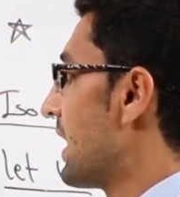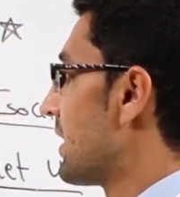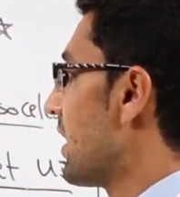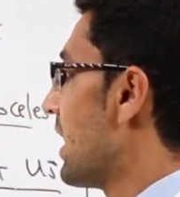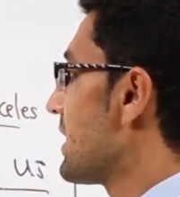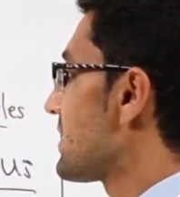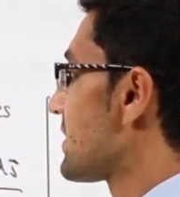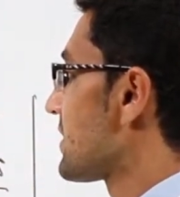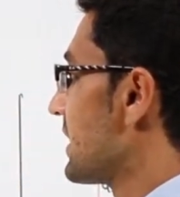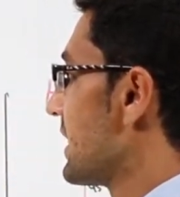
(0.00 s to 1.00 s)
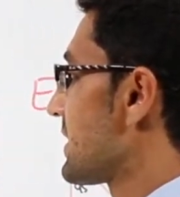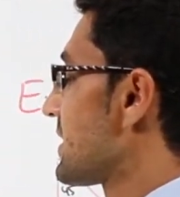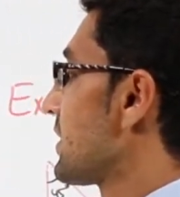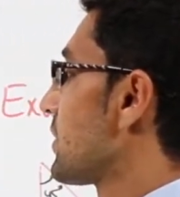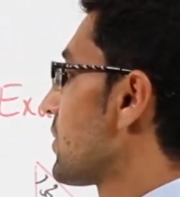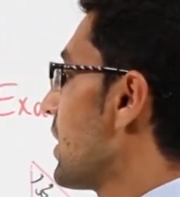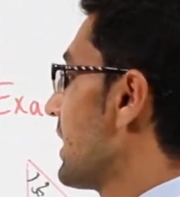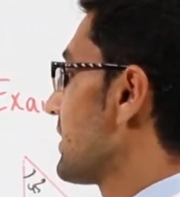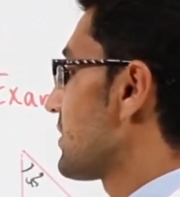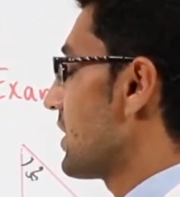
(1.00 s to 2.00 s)
an isosceles
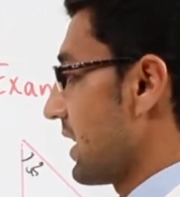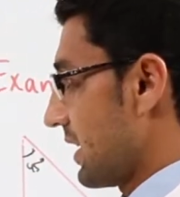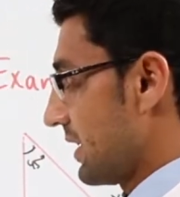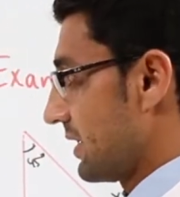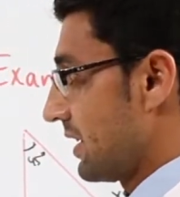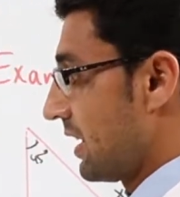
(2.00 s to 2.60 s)
right triangle.